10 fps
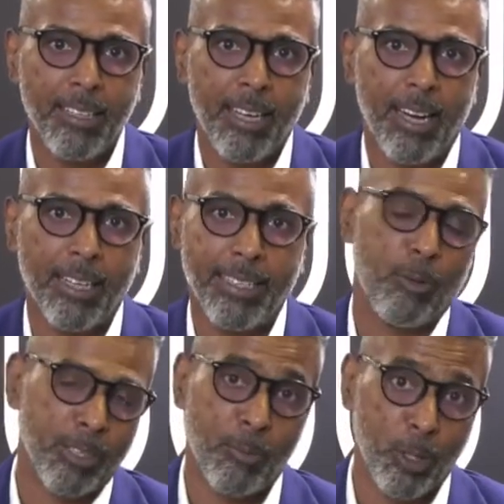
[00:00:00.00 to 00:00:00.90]
That
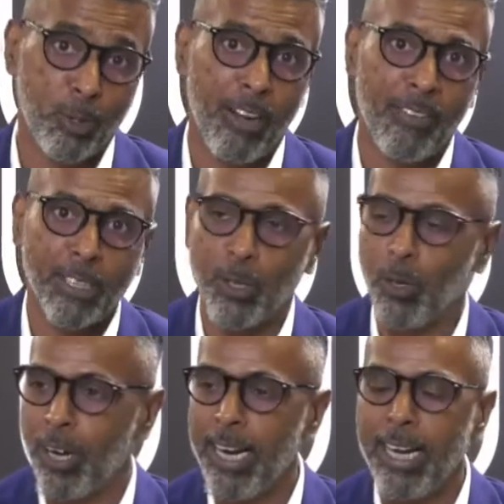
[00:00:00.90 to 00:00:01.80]
was about 12 years ago, right?